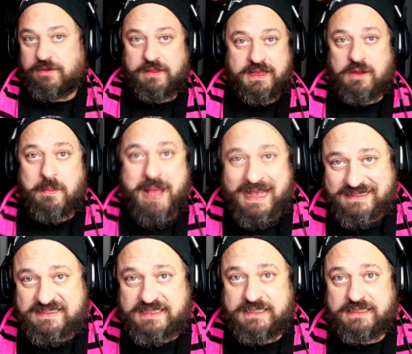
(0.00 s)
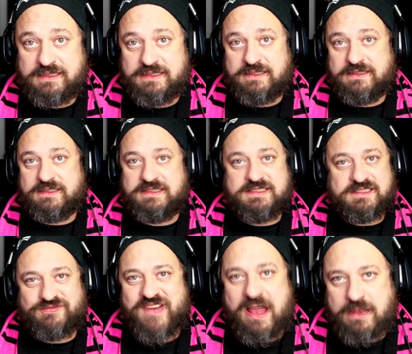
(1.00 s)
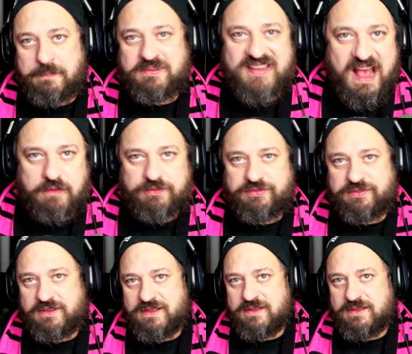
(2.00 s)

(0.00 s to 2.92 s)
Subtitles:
for Lionel Messi. He just found himself